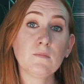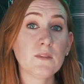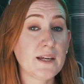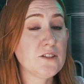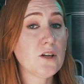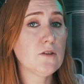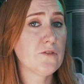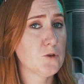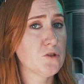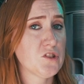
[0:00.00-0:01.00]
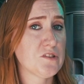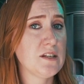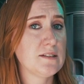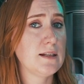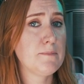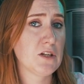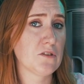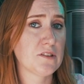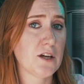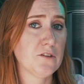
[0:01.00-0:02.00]
Now you don't of course just need to limit
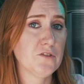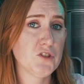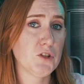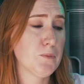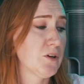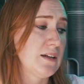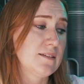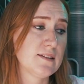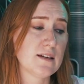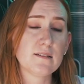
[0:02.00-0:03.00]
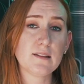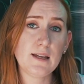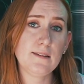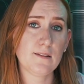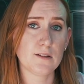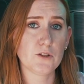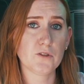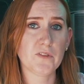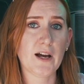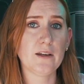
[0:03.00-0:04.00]
yourself to putting stickers inside your
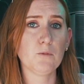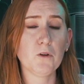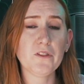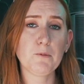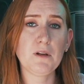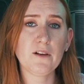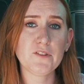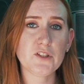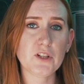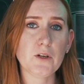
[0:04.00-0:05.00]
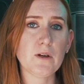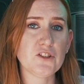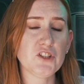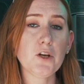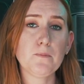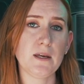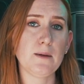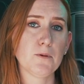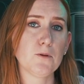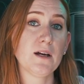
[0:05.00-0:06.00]
van. One thing we love to do is show
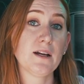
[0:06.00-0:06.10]
people